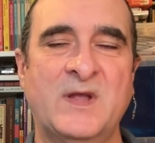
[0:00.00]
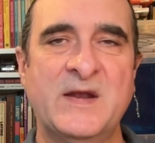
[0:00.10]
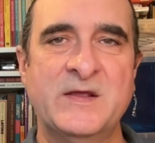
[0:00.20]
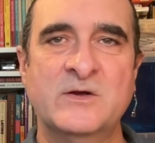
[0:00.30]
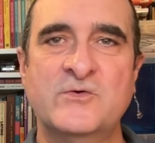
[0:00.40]

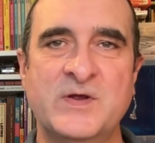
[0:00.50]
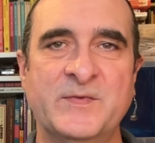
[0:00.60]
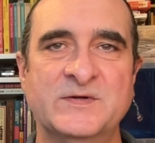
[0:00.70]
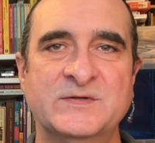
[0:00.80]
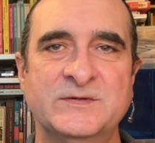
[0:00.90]
any
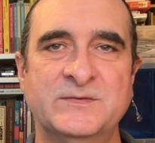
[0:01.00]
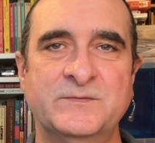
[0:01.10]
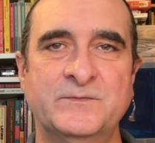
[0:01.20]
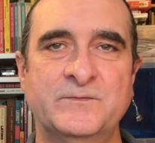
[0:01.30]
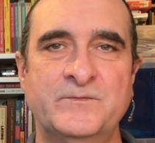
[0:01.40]
agreement
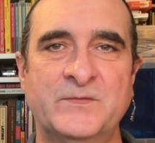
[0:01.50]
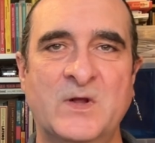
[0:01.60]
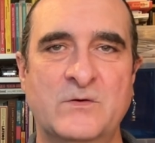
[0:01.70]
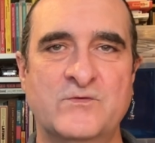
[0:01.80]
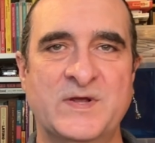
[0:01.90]

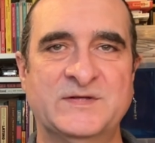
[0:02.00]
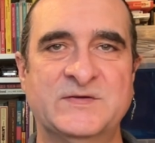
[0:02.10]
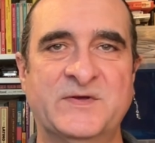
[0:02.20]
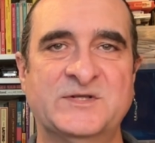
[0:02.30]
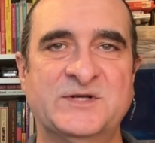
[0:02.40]
on
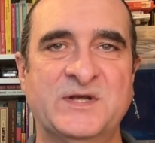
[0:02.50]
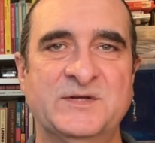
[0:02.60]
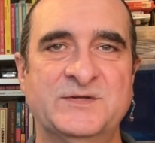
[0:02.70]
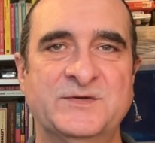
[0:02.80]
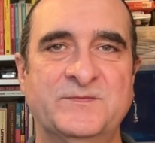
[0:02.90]
rates of
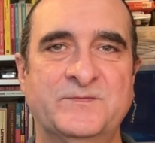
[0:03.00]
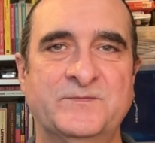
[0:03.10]
exchange.